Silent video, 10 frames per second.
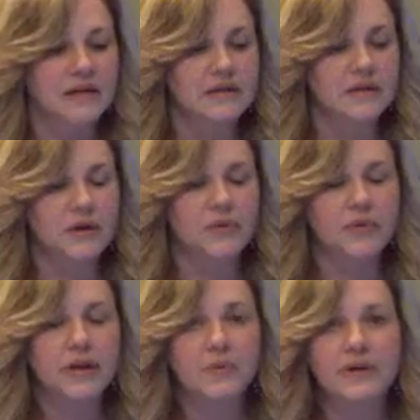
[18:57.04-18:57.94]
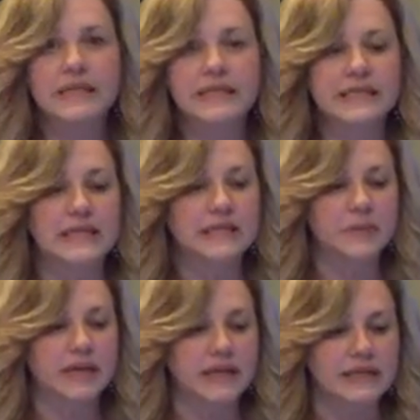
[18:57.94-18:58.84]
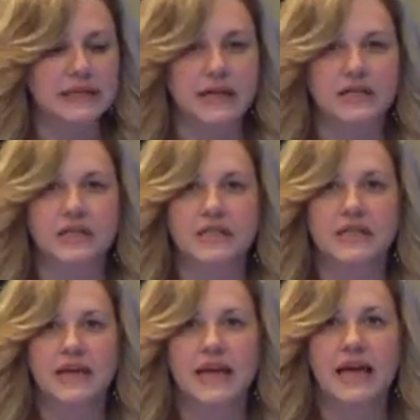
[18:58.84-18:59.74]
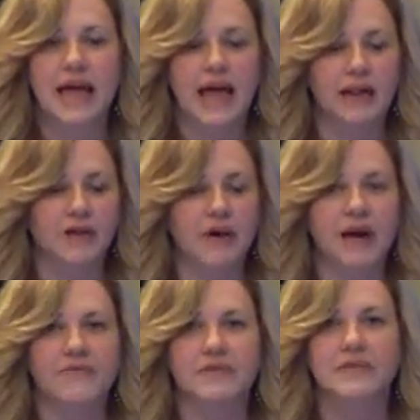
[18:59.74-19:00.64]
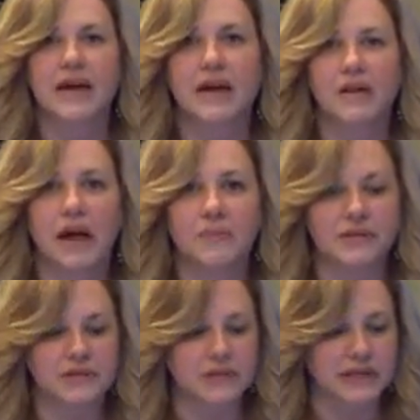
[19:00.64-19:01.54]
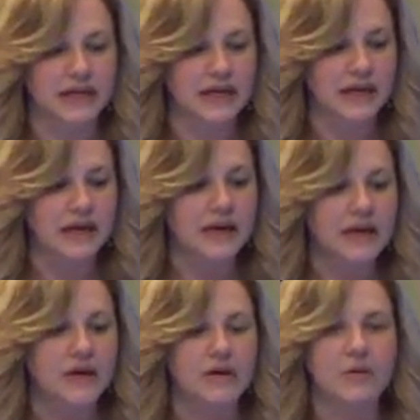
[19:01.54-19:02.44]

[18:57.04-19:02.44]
So 3D printing is in its beginning stages, and you have societal opportunity. You can